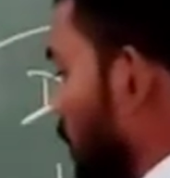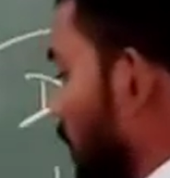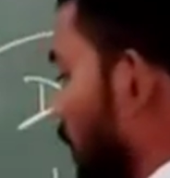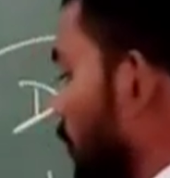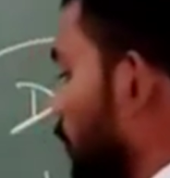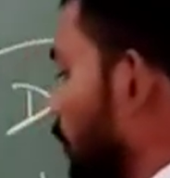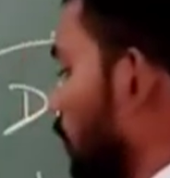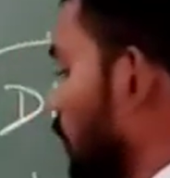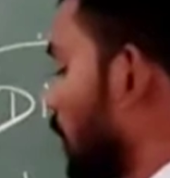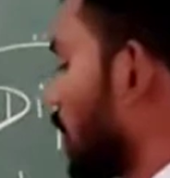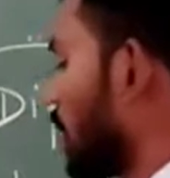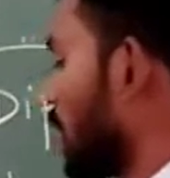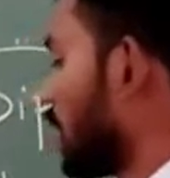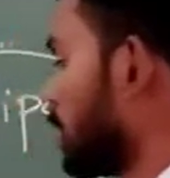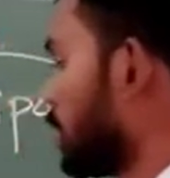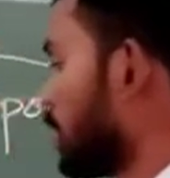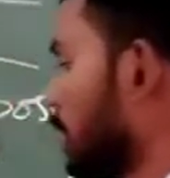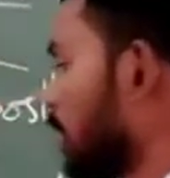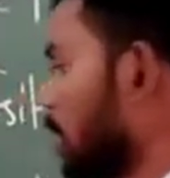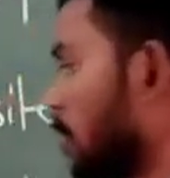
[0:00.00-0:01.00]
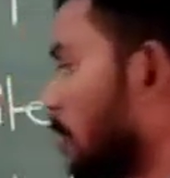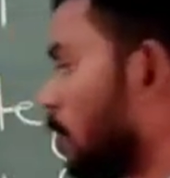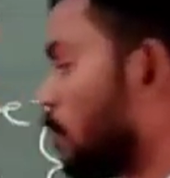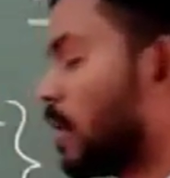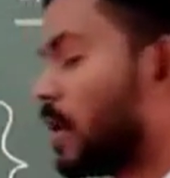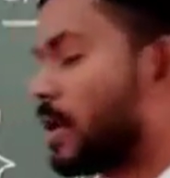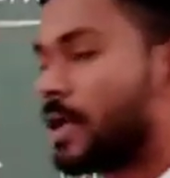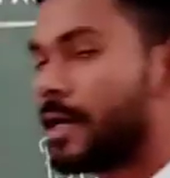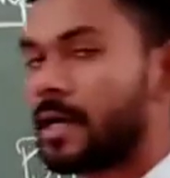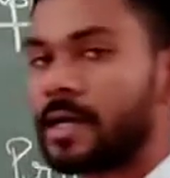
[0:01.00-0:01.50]
then you get
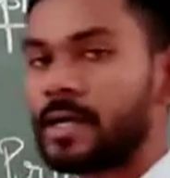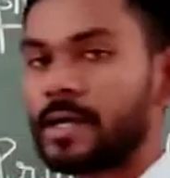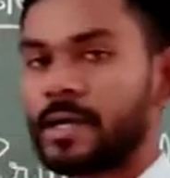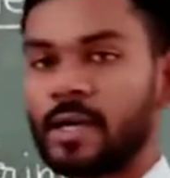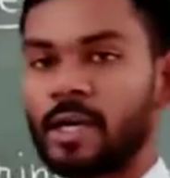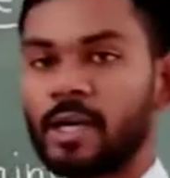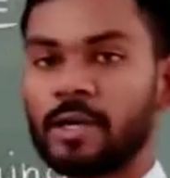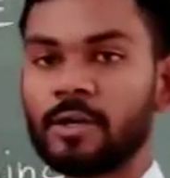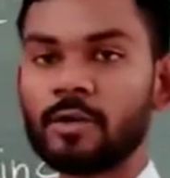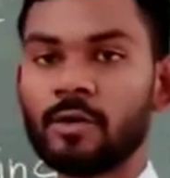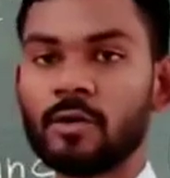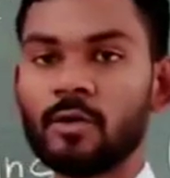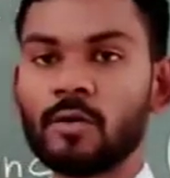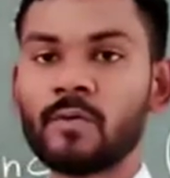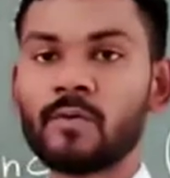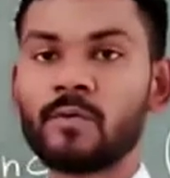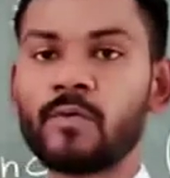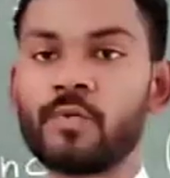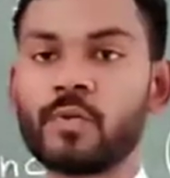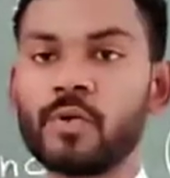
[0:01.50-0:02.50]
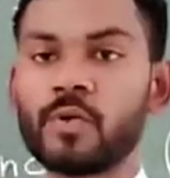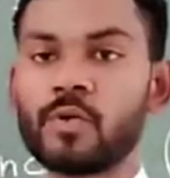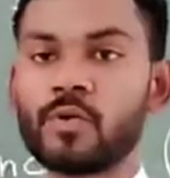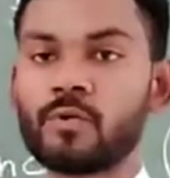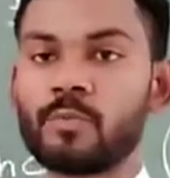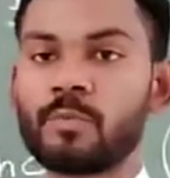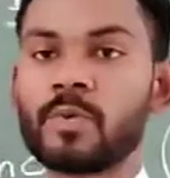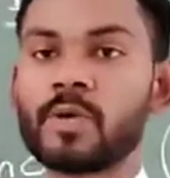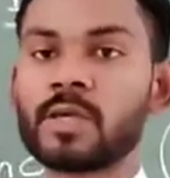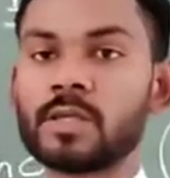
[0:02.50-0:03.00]
104
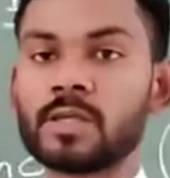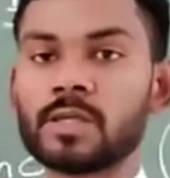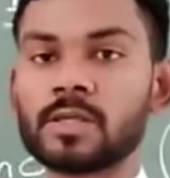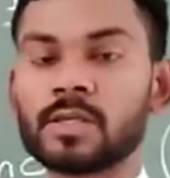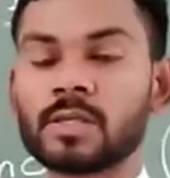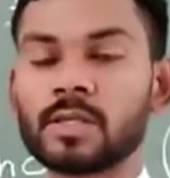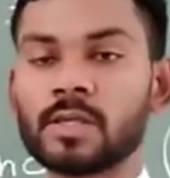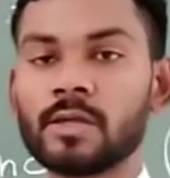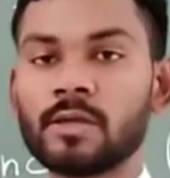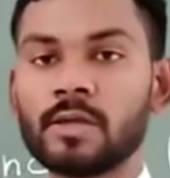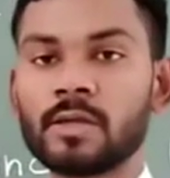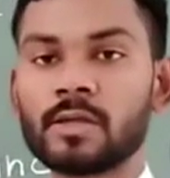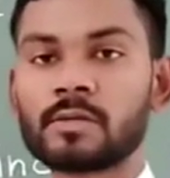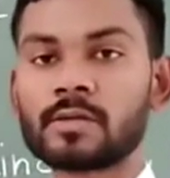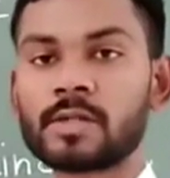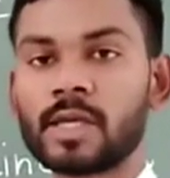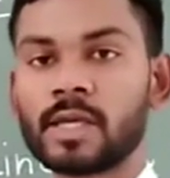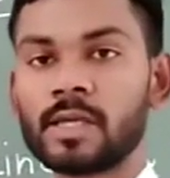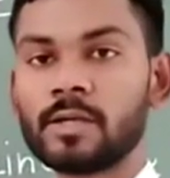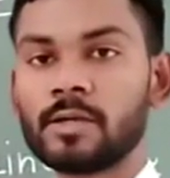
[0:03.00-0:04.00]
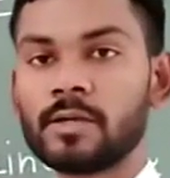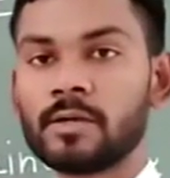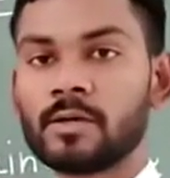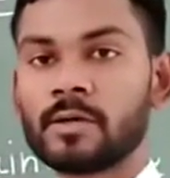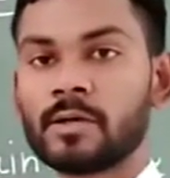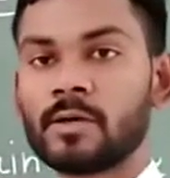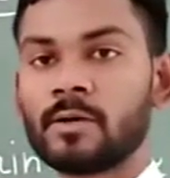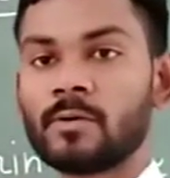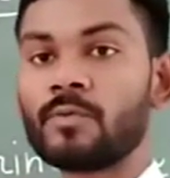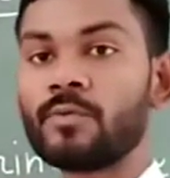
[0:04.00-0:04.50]
rupees.
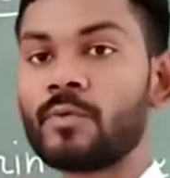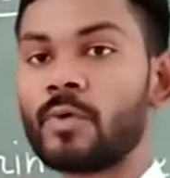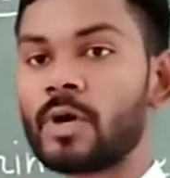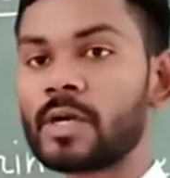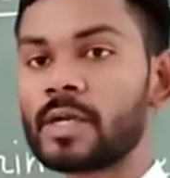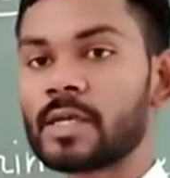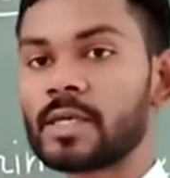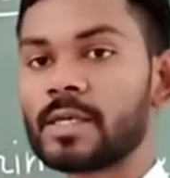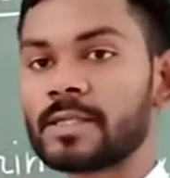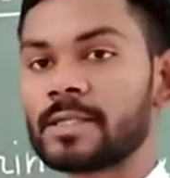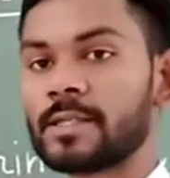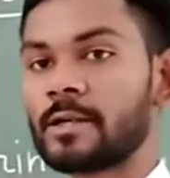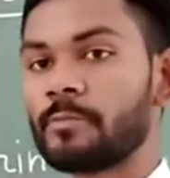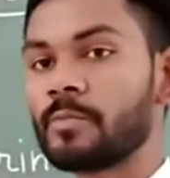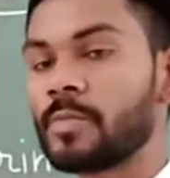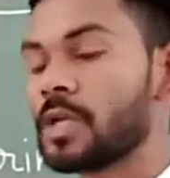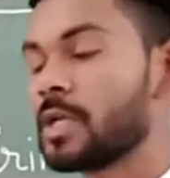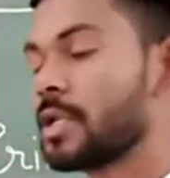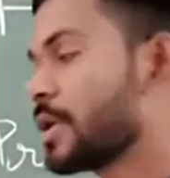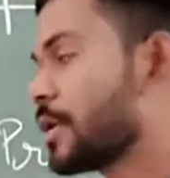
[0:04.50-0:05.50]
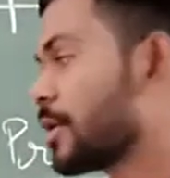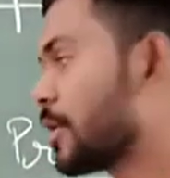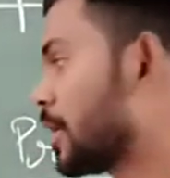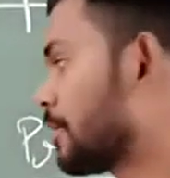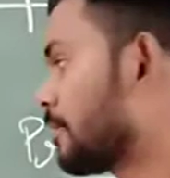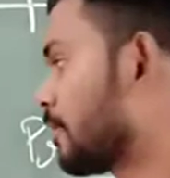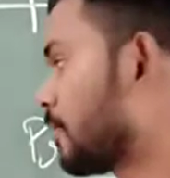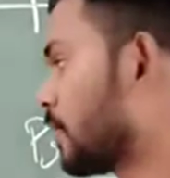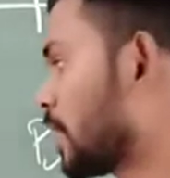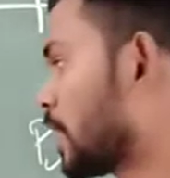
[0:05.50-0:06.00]
Then what is the meaning
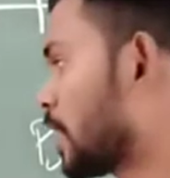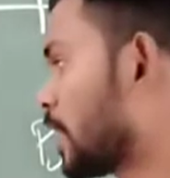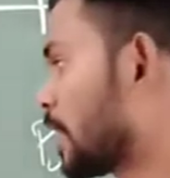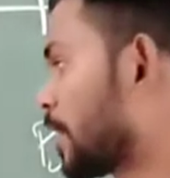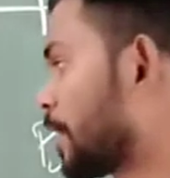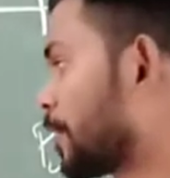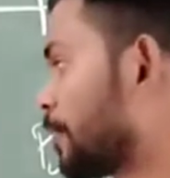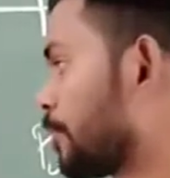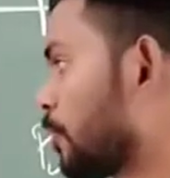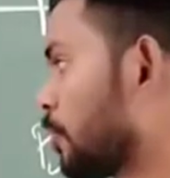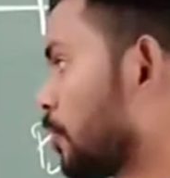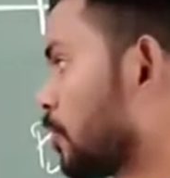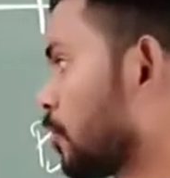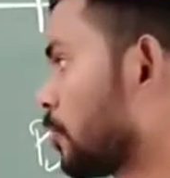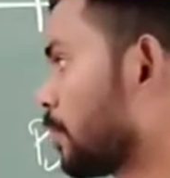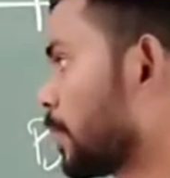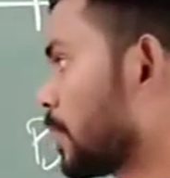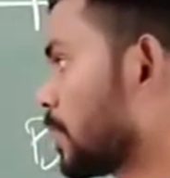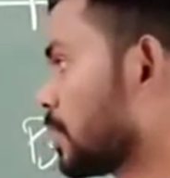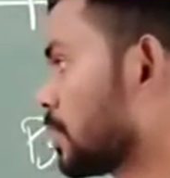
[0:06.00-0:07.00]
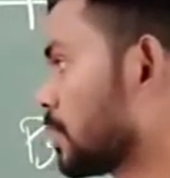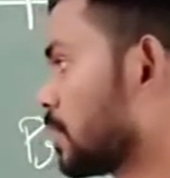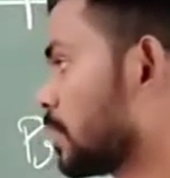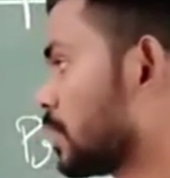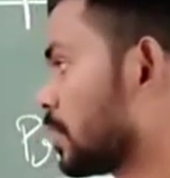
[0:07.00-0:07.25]
of 104 rupees?